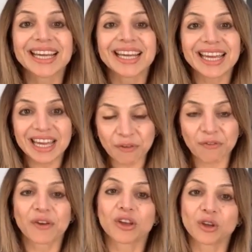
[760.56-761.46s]
if
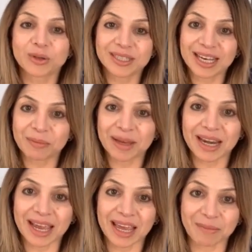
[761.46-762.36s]
you send me an
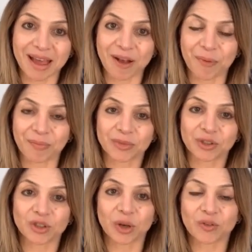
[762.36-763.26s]
email.
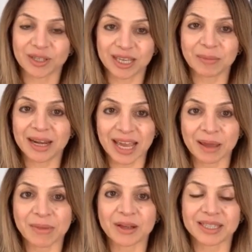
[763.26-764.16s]
So if you send me an
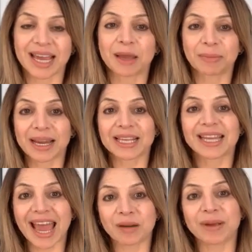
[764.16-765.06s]
email saying, please
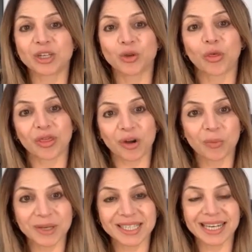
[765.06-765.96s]
add me to your
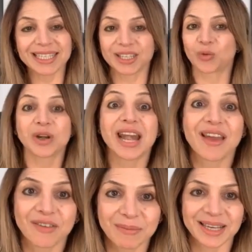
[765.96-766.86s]
therapist list, you will
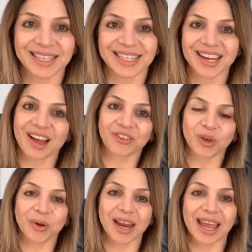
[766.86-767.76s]
never miss this live
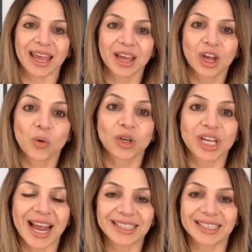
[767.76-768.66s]
Q&A, which
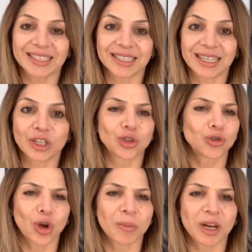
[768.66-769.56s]
answers
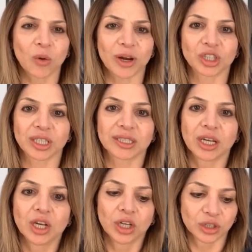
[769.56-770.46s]
so many questions.
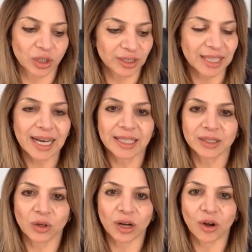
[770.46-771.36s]
So Sally's
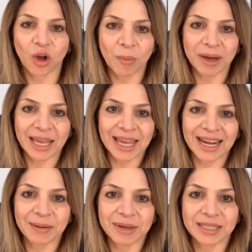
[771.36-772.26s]
got a comment here.
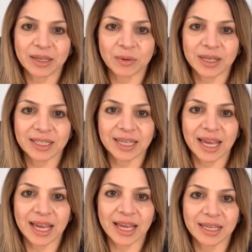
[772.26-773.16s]
Let me see what it
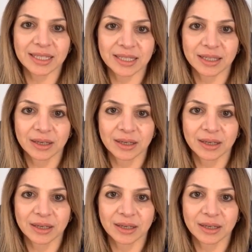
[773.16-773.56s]
says.